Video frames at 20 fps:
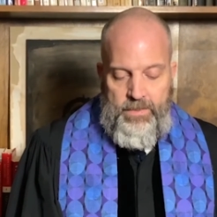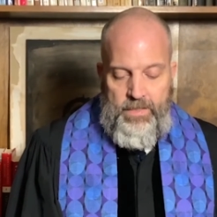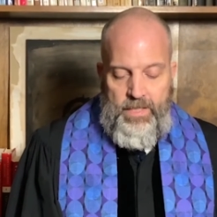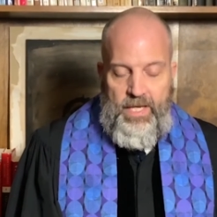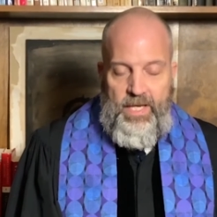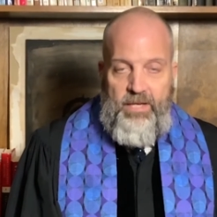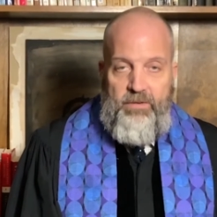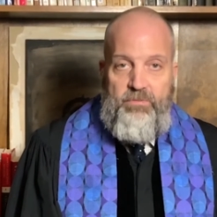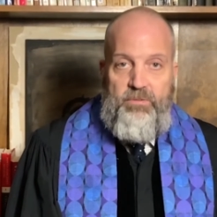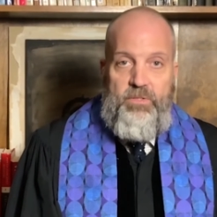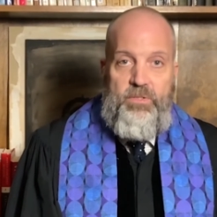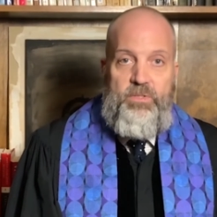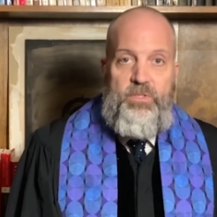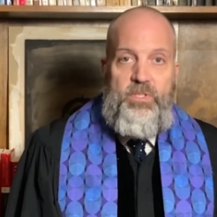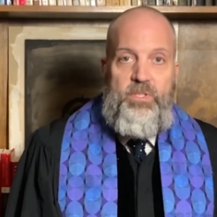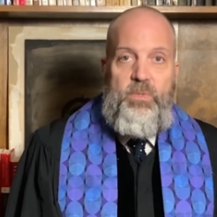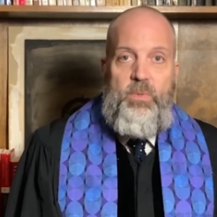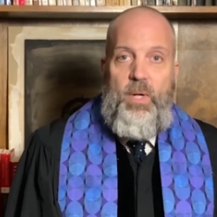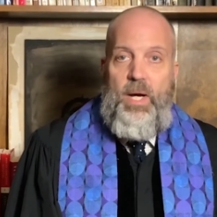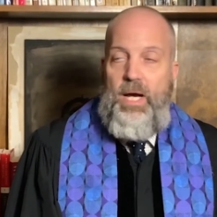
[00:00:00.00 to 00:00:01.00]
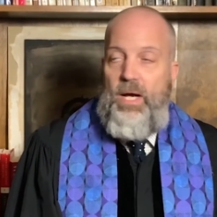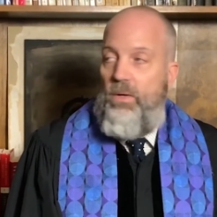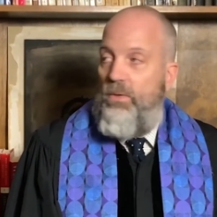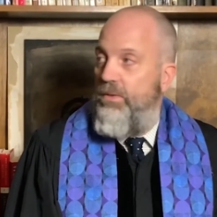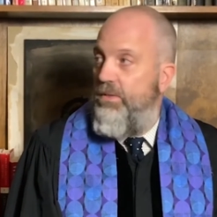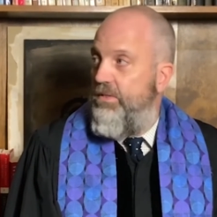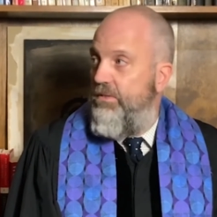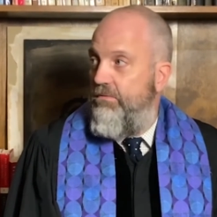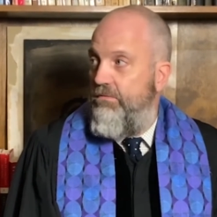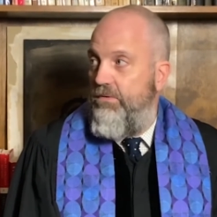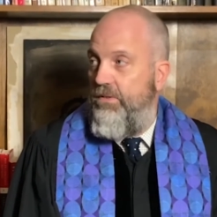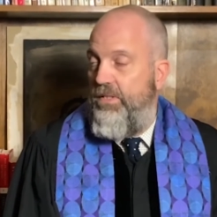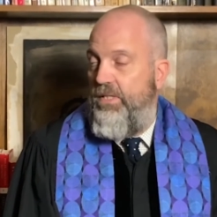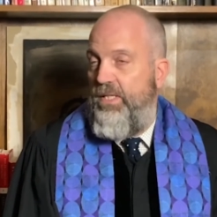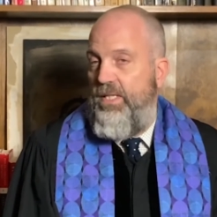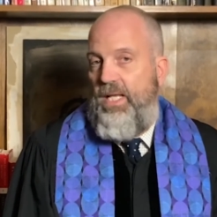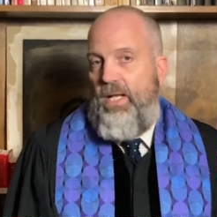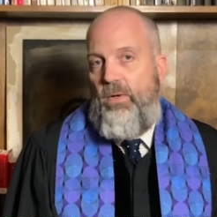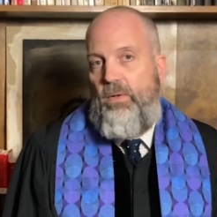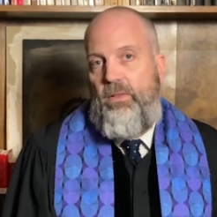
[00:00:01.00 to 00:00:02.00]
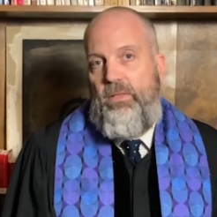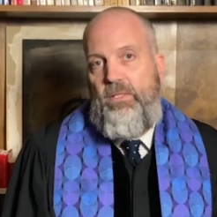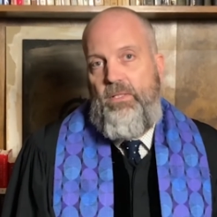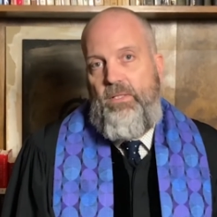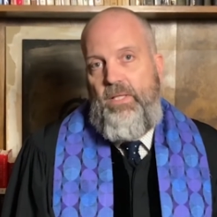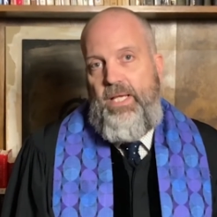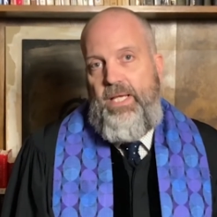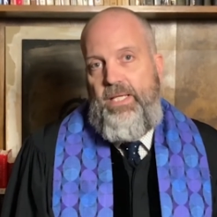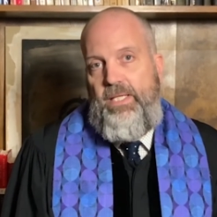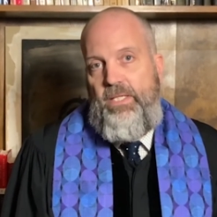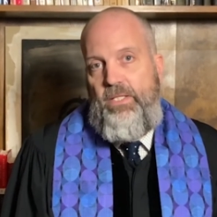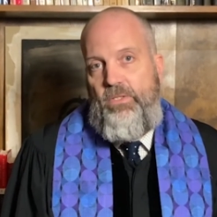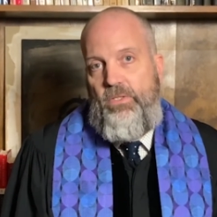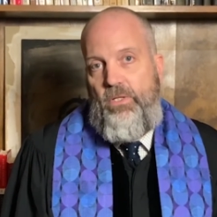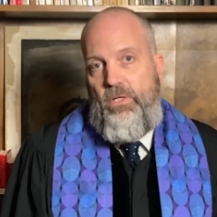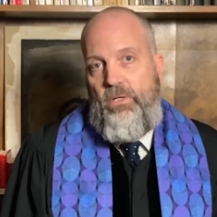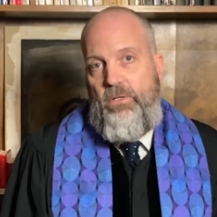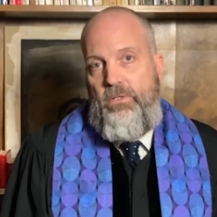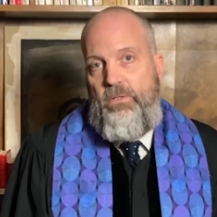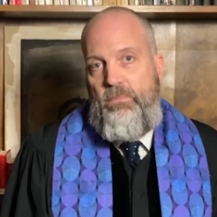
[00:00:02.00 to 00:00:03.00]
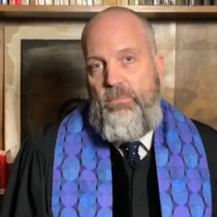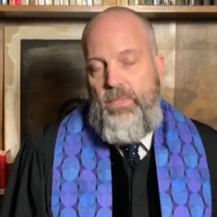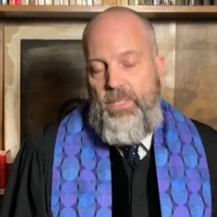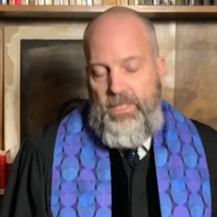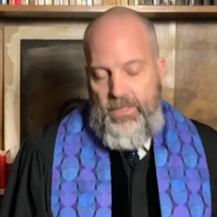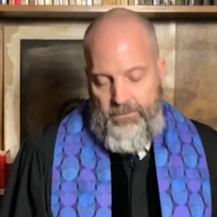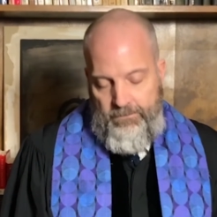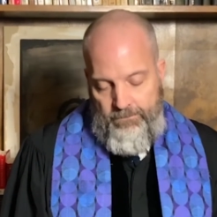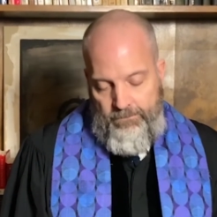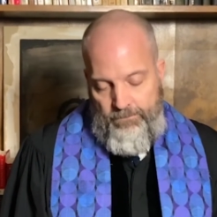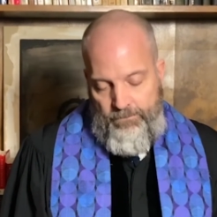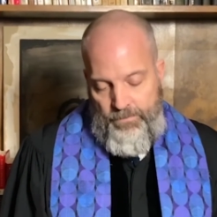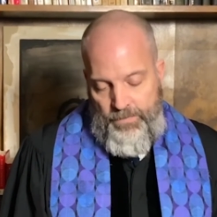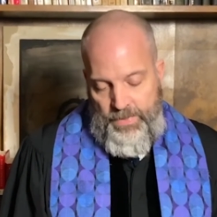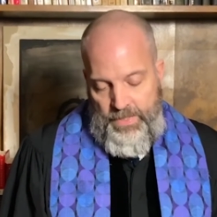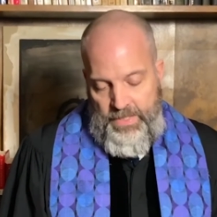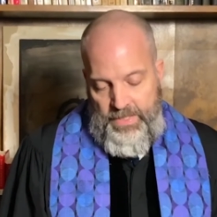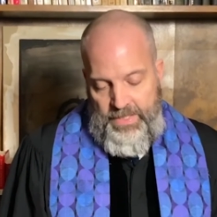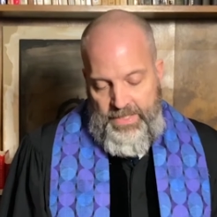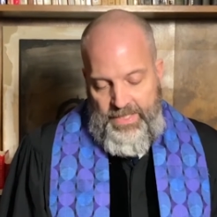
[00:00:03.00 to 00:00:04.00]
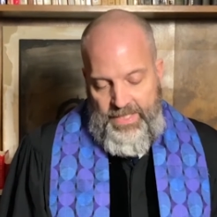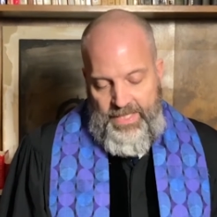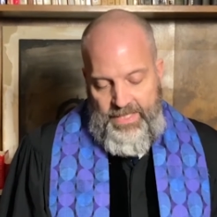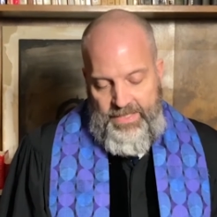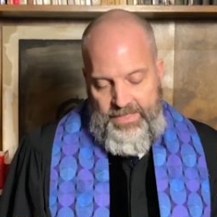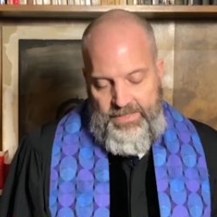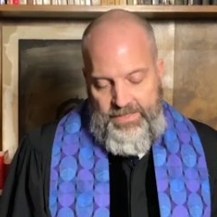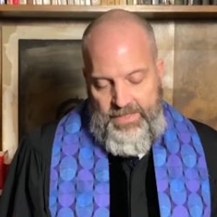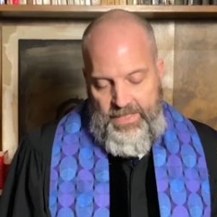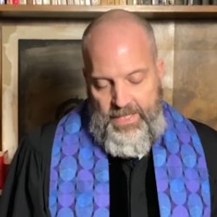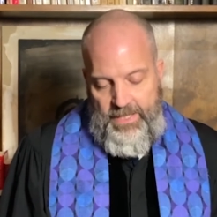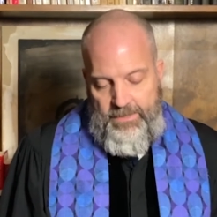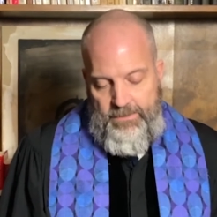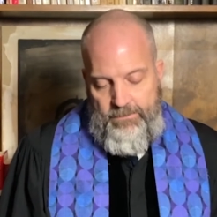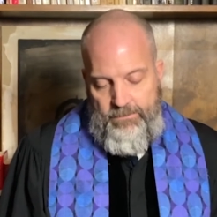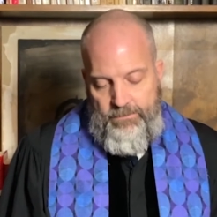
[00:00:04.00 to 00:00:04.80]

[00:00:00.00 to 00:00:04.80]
After 2 hours of looking out at the lake, he turned to me and he said,